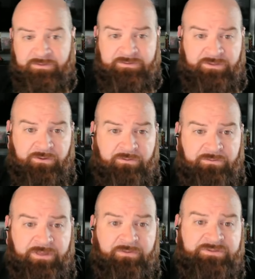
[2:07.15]
So
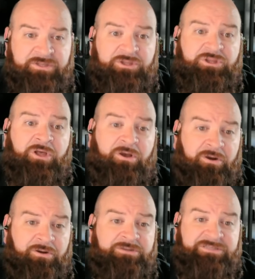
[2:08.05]
there is a
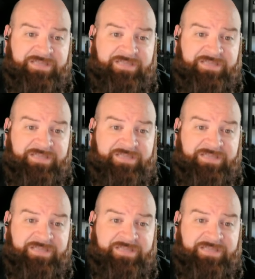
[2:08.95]
large